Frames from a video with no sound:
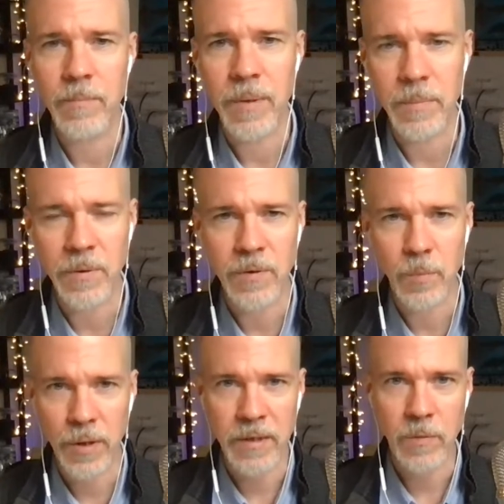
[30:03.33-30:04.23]
people whose
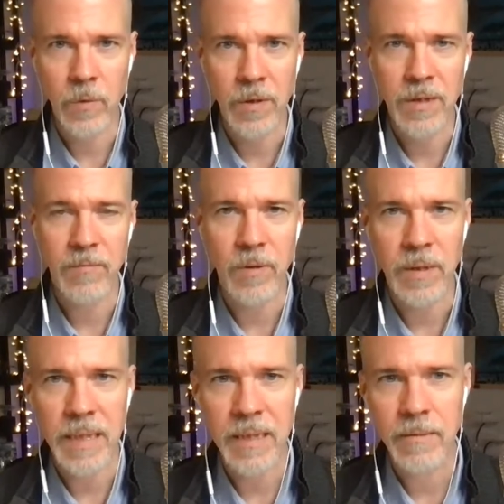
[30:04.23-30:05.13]
brains work
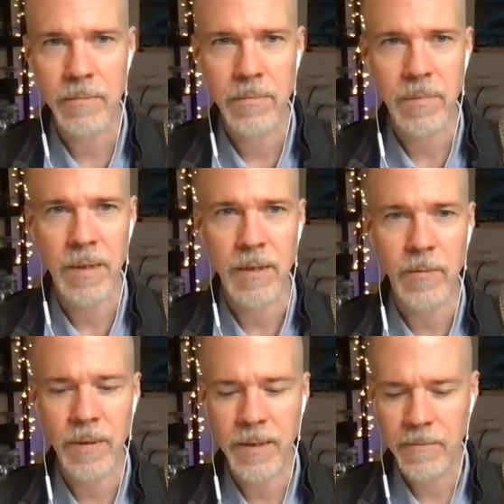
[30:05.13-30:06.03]
differently.
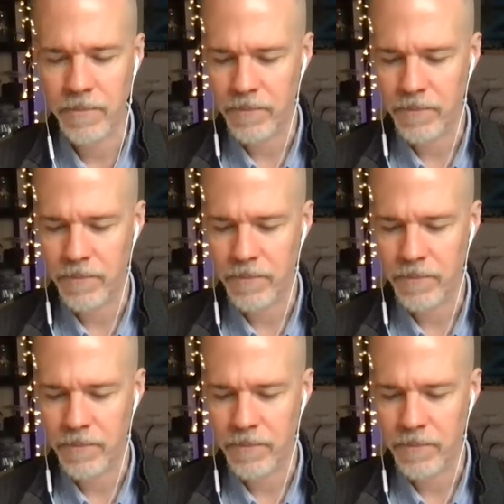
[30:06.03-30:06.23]
Anyway,